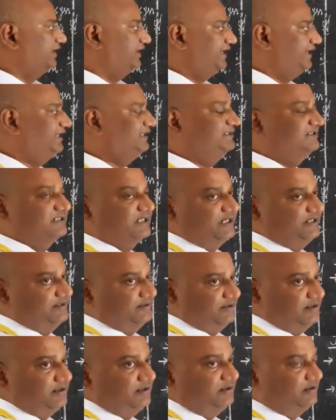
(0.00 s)
In
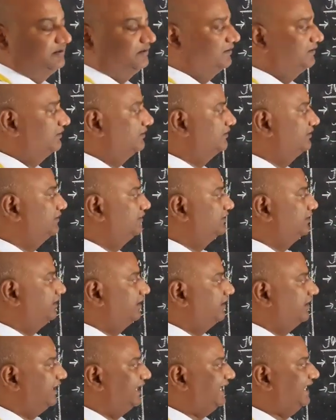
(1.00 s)
China,
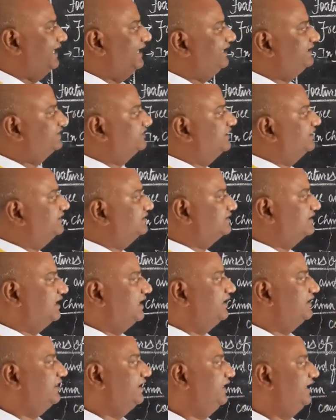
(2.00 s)
elections
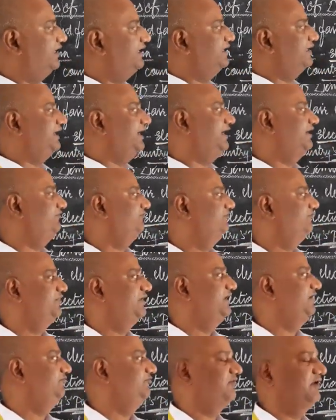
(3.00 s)
are held
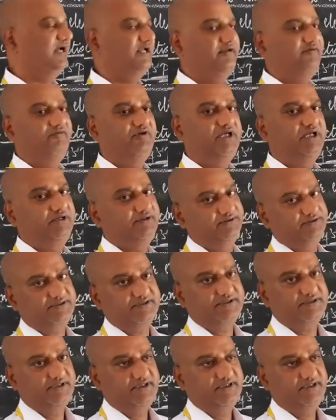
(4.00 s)
every 5 years.